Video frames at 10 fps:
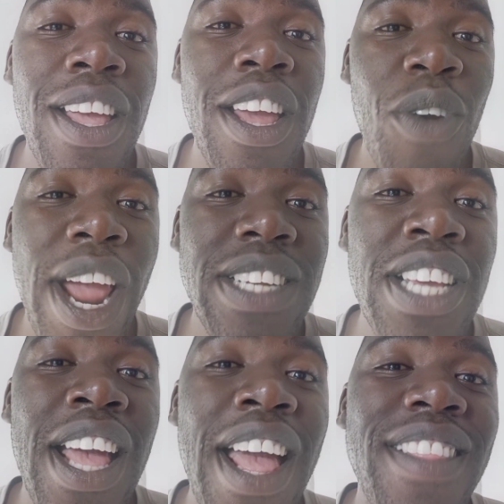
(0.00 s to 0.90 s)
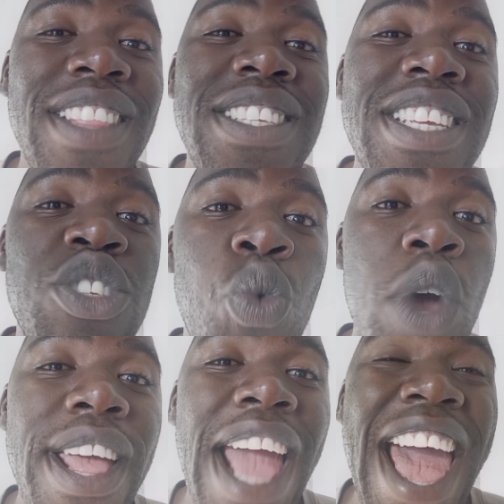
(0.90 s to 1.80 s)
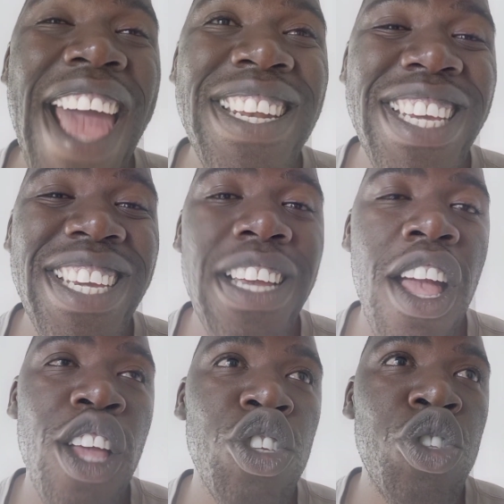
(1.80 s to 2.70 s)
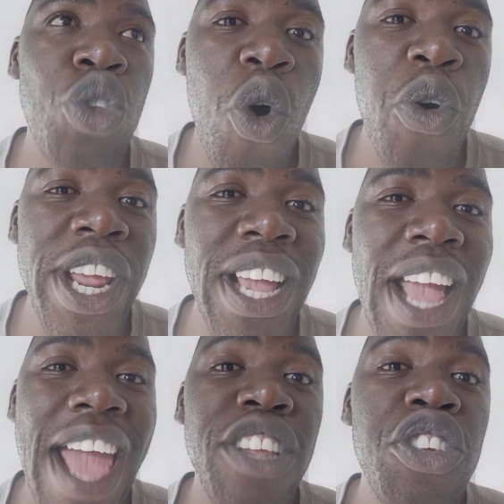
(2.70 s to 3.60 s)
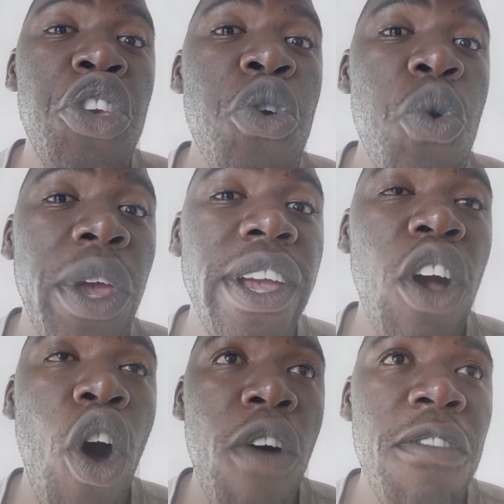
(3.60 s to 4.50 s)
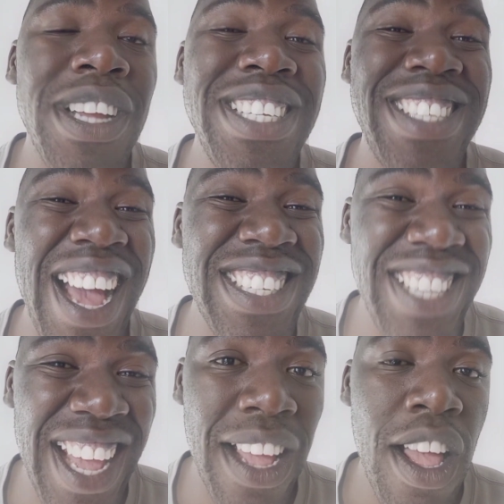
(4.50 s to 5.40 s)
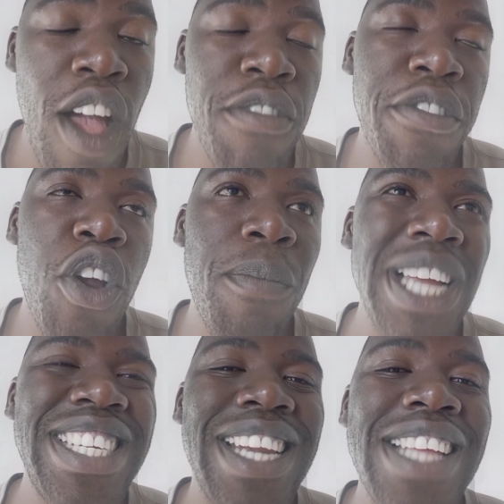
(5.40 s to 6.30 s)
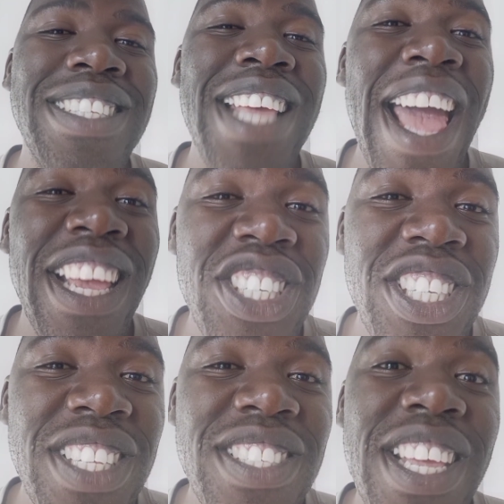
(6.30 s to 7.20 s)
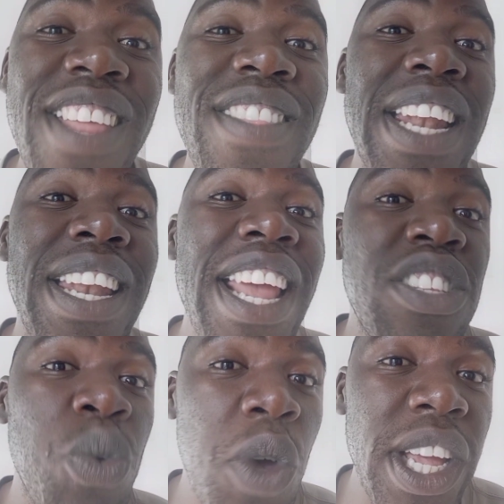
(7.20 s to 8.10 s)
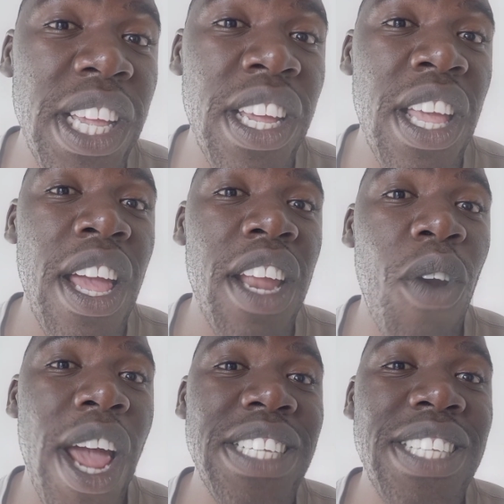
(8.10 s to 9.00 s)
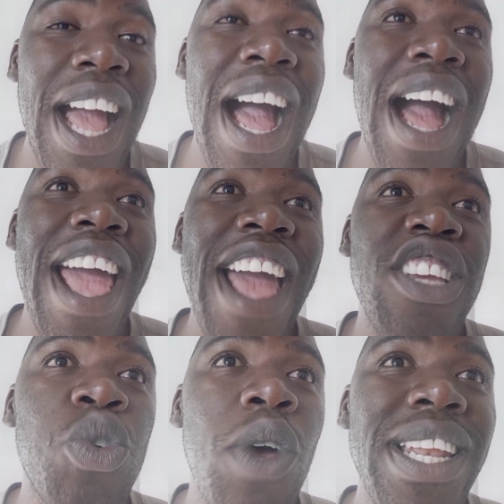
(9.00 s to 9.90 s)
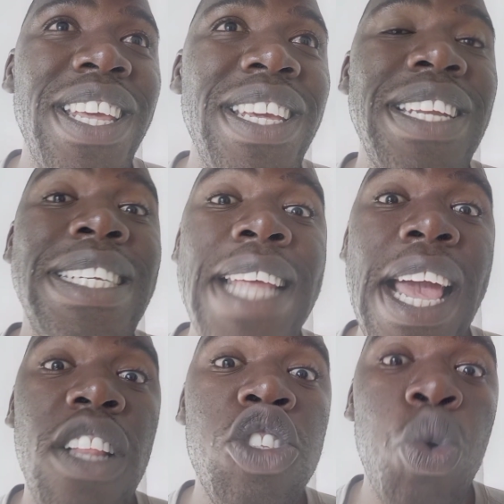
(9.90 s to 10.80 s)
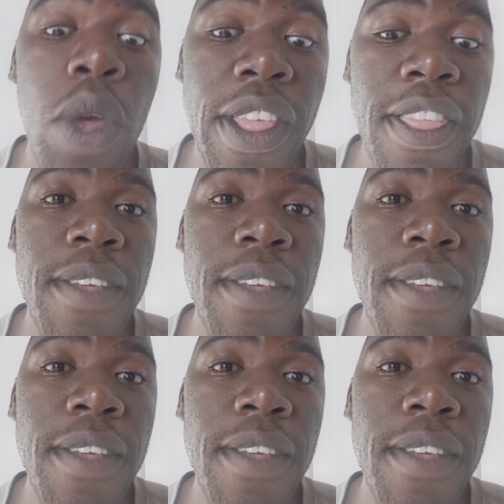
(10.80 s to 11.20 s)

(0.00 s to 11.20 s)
right? This is where adding, storing, and queuing of data from transactions in the network, right, are actually dealt with.